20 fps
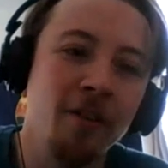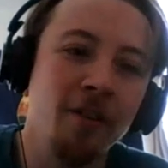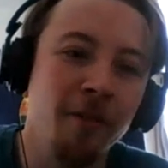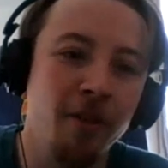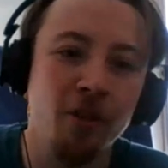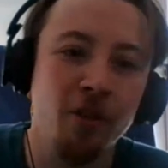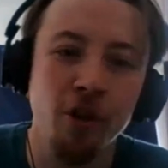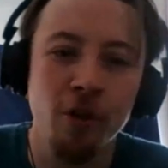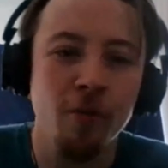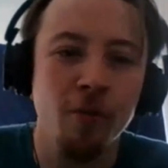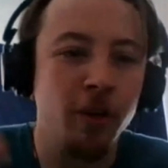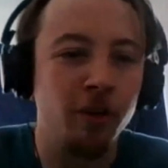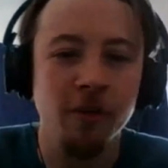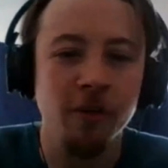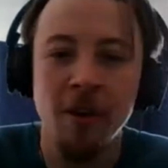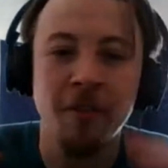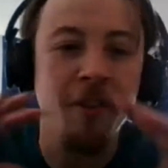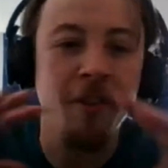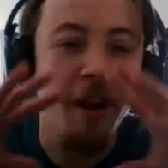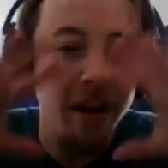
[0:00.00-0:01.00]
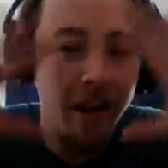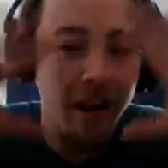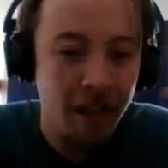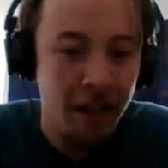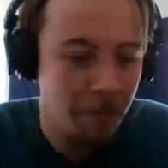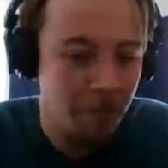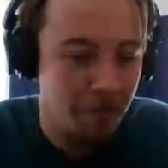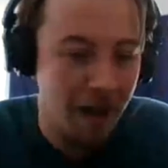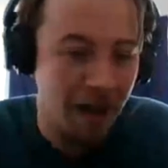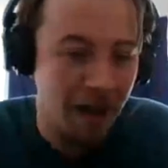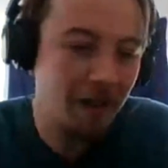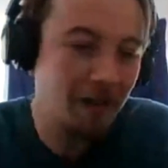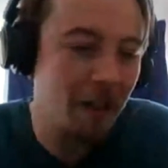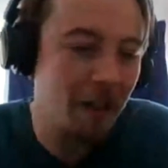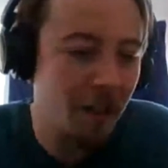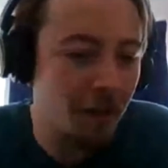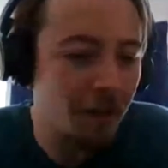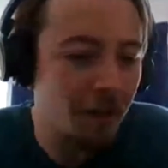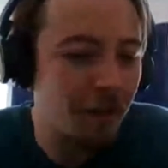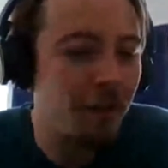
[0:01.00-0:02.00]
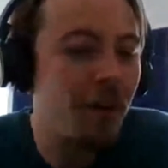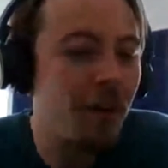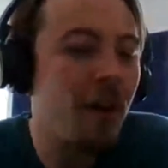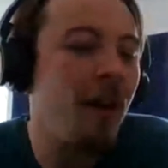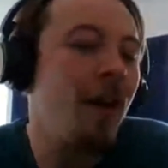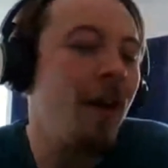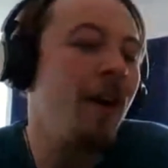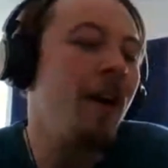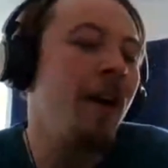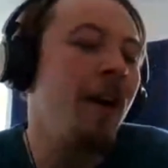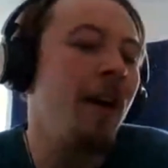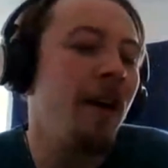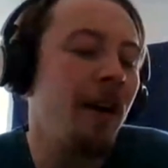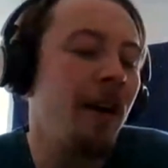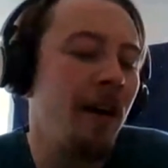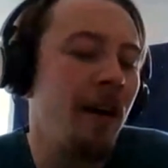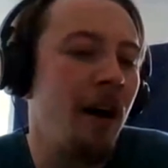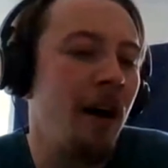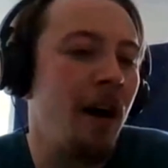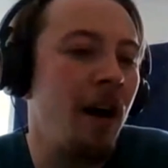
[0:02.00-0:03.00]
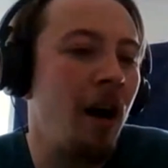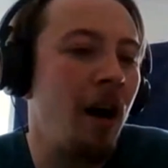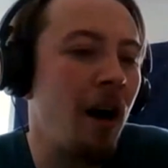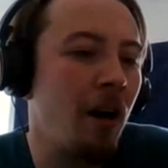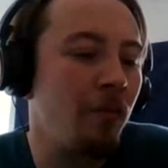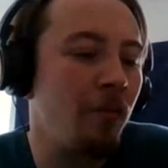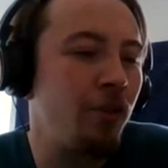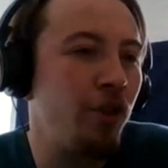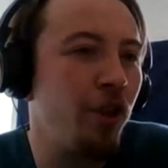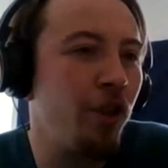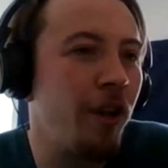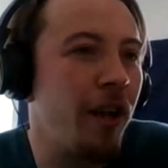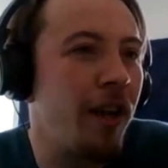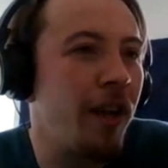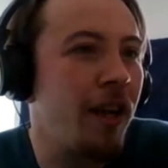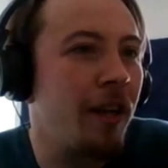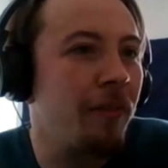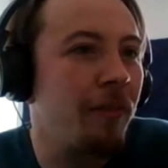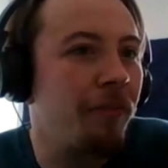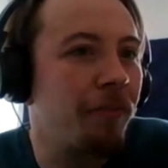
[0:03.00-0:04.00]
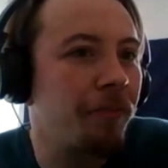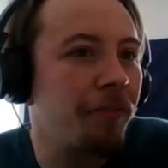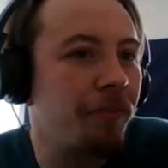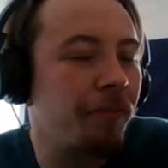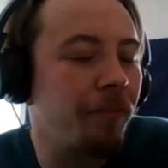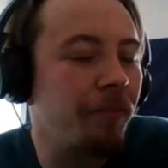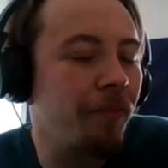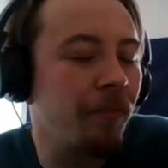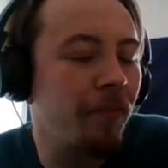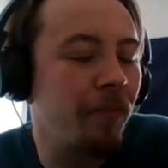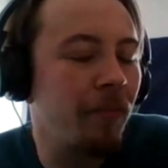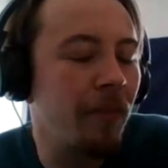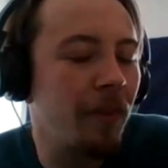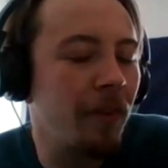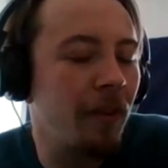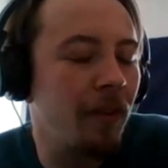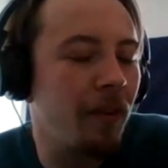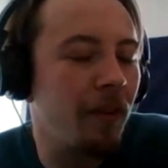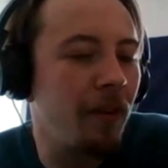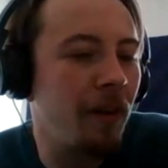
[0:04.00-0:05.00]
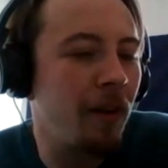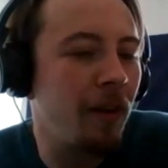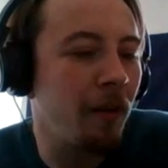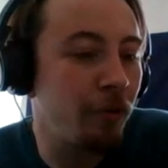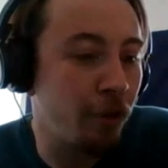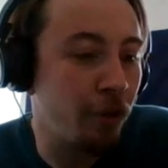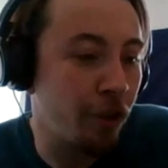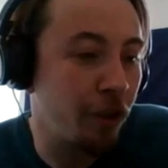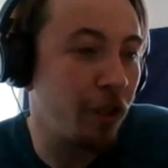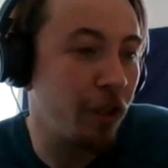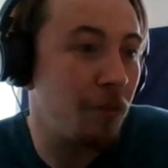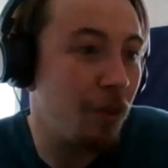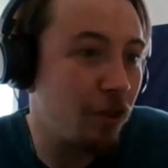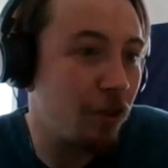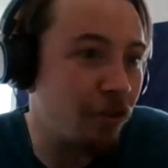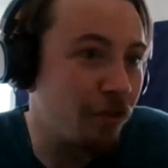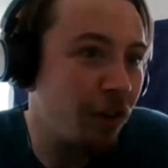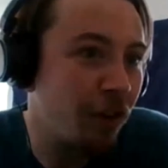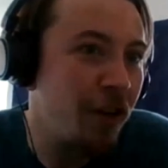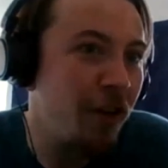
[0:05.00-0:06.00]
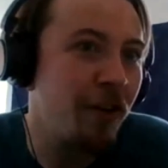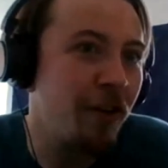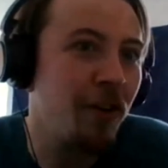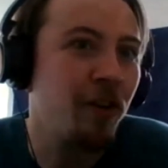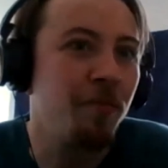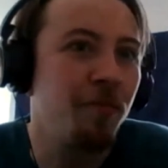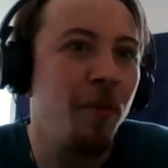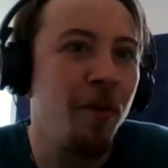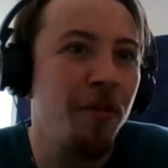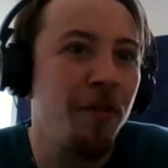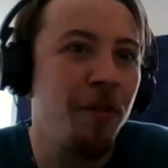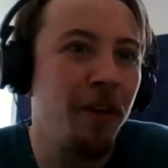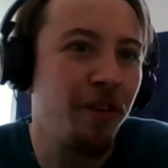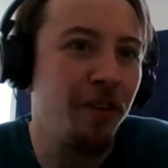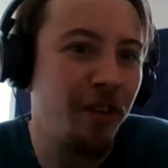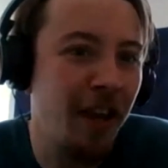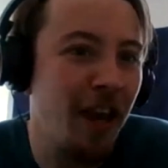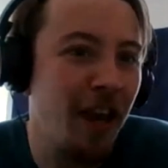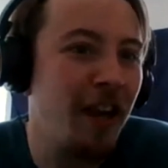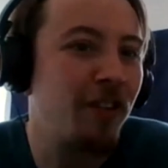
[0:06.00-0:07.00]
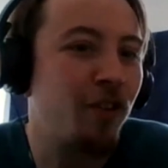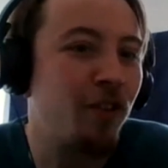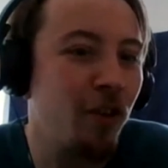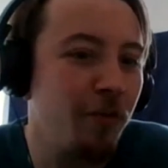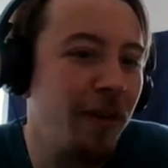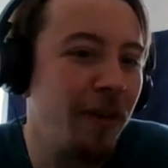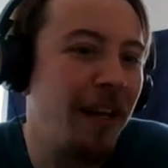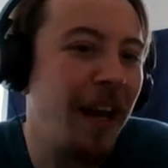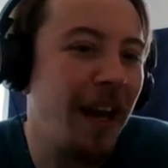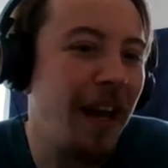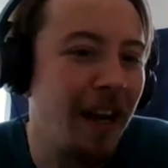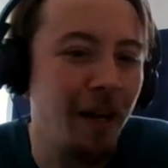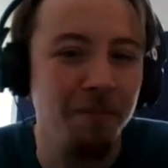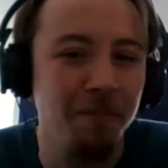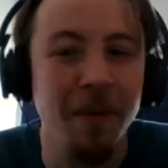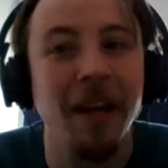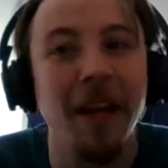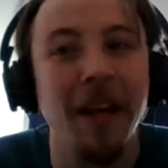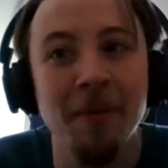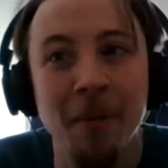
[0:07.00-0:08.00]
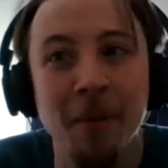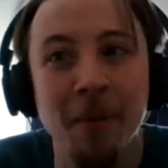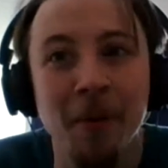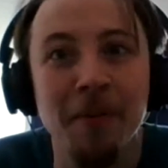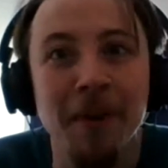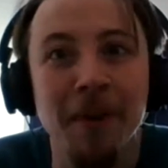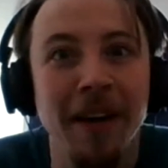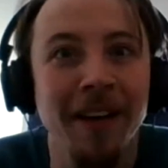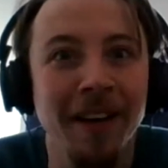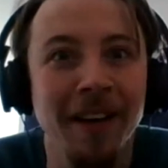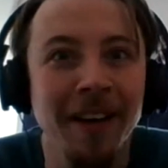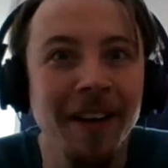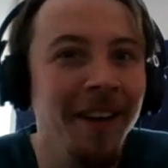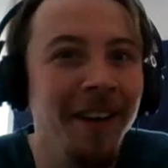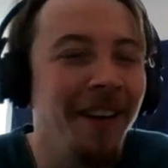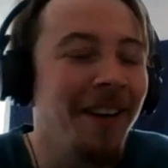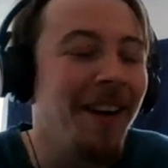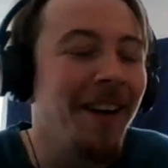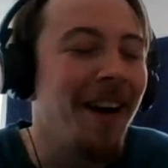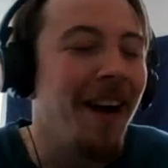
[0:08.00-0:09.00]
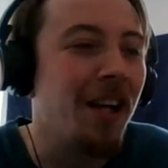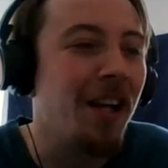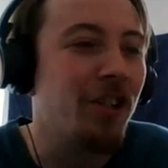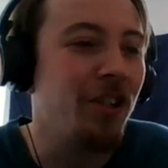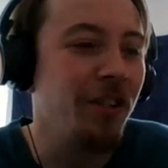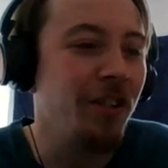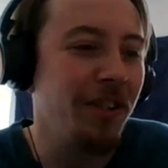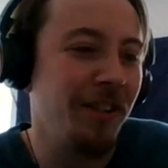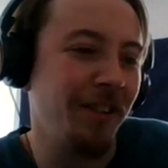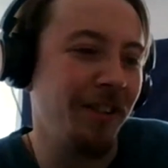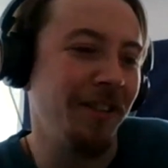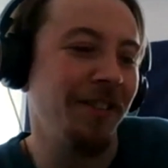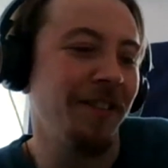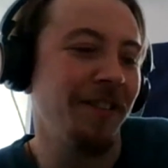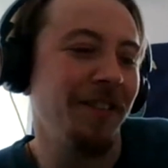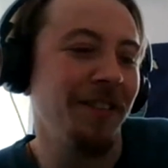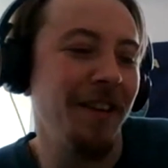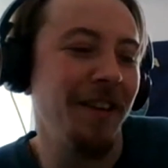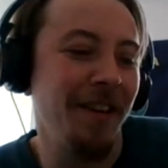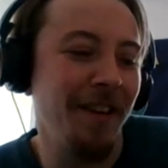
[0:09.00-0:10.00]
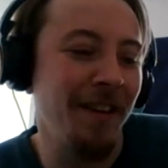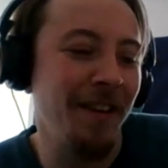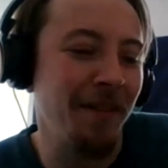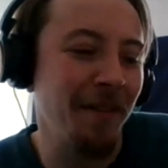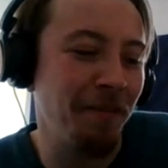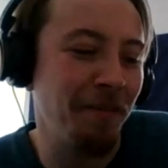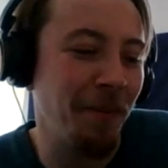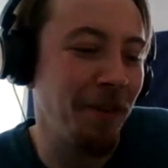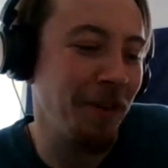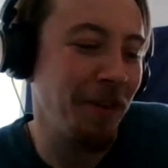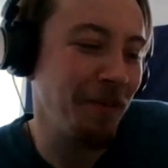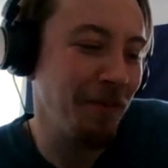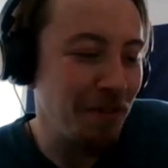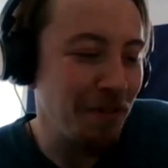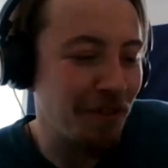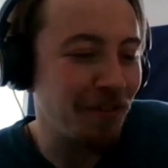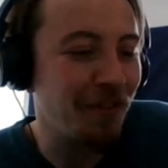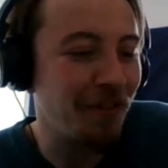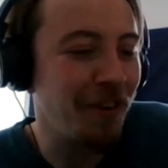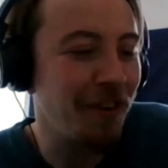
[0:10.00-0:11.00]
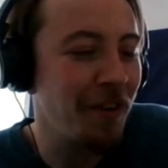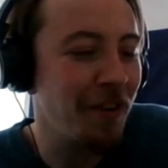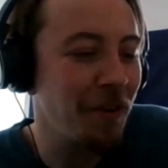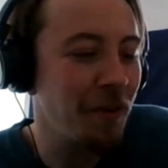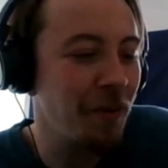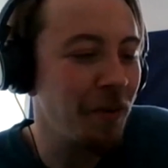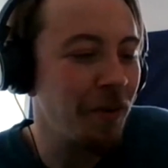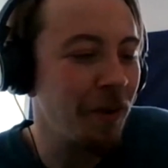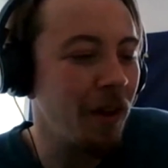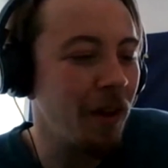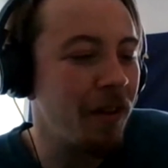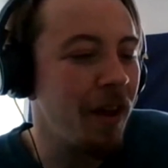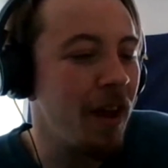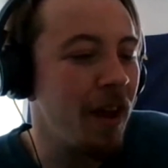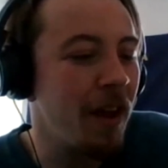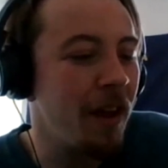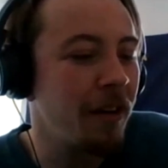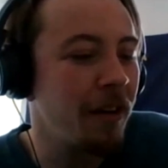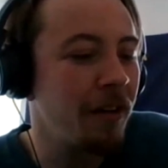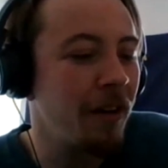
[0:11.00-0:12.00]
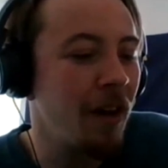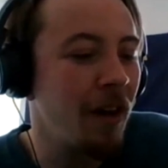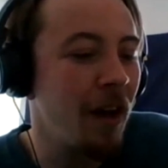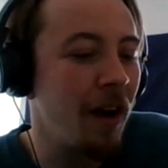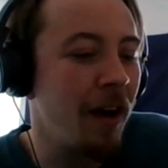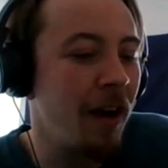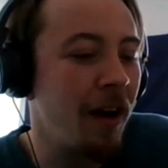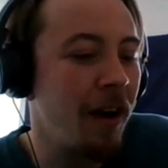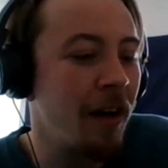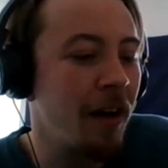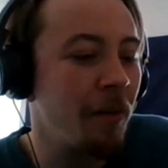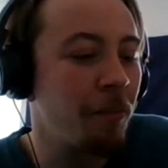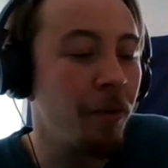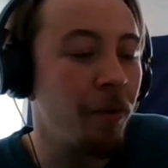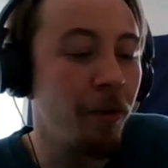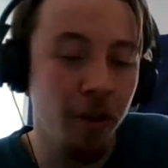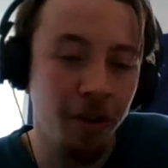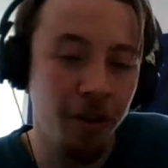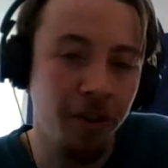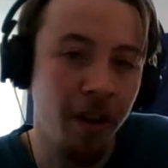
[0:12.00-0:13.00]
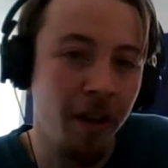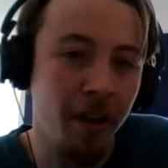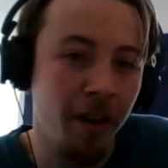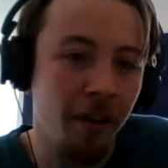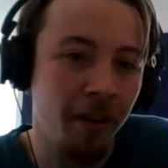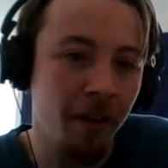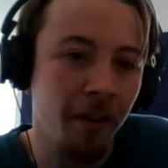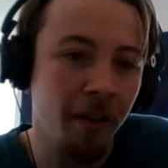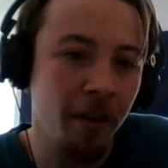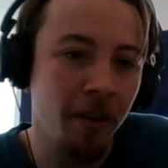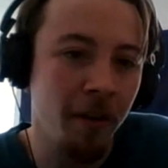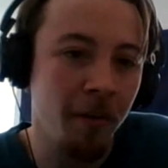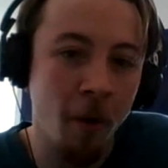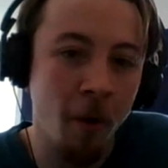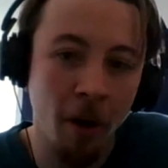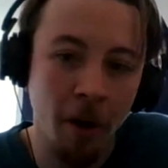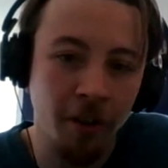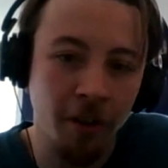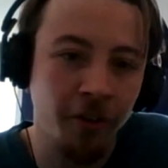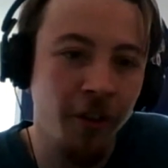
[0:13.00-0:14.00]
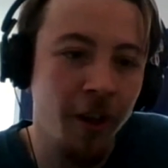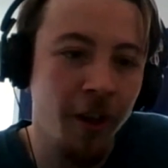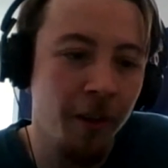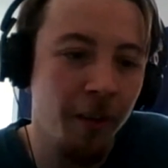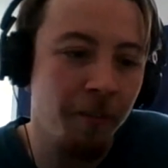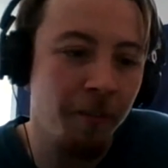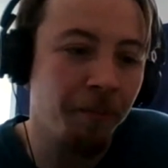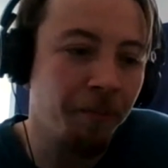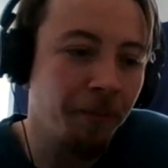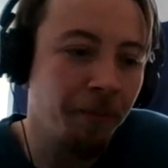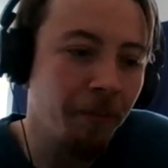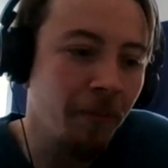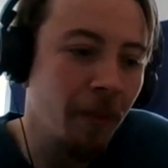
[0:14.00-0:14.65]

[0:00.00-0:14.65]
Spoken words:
It's gonna be slow. It's gonna be very meditative. I'm shooting a music video this month. It's gonna be kind of like Mickey Bo and Me, actually, but in a music video. And then I am producing Mark's film.